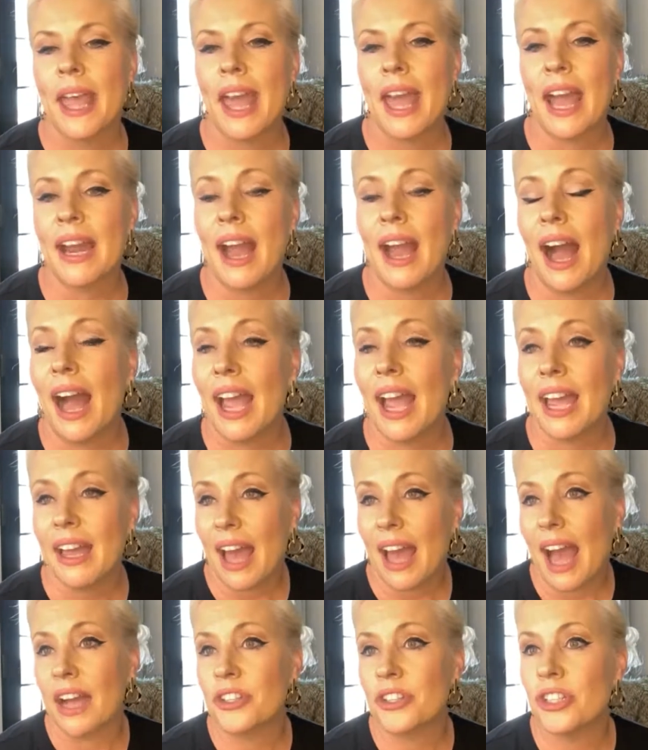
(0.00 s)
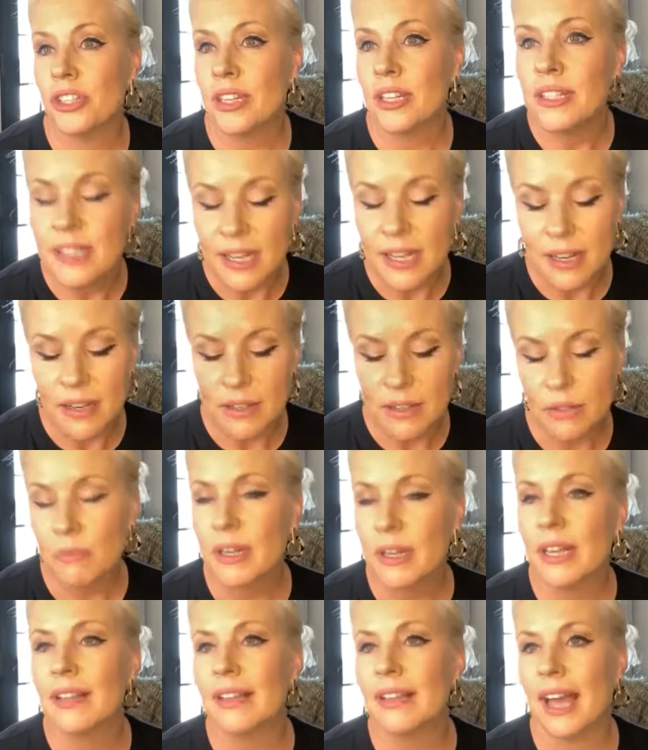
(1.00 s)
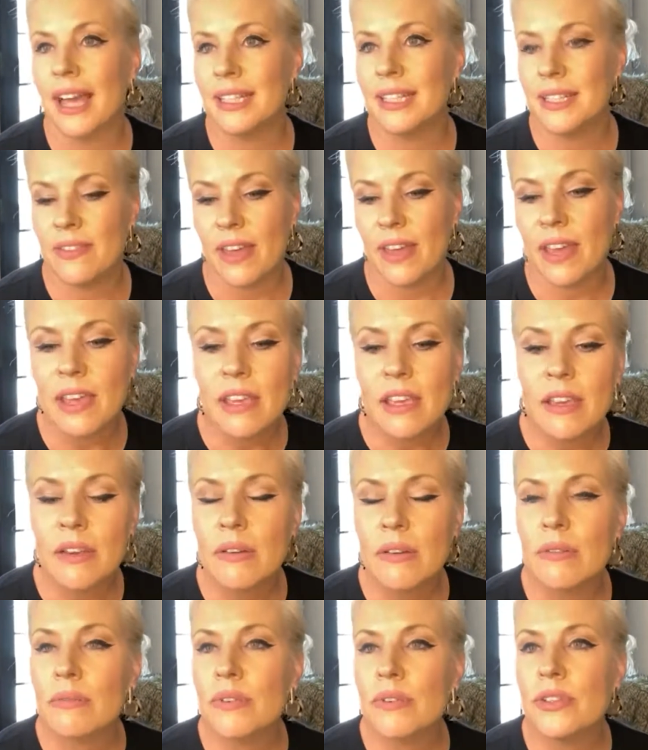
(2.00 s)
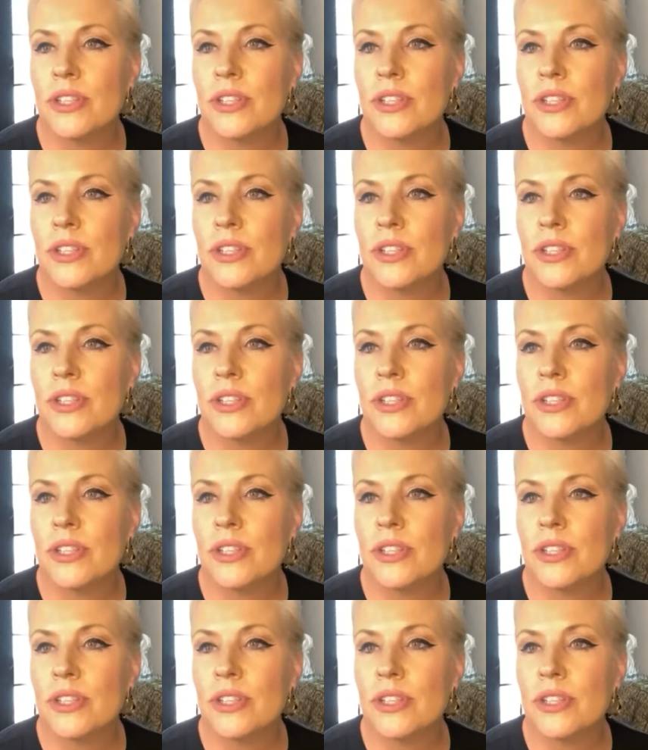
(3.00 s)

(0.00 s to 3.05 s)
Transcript: And I actually didn't realize that you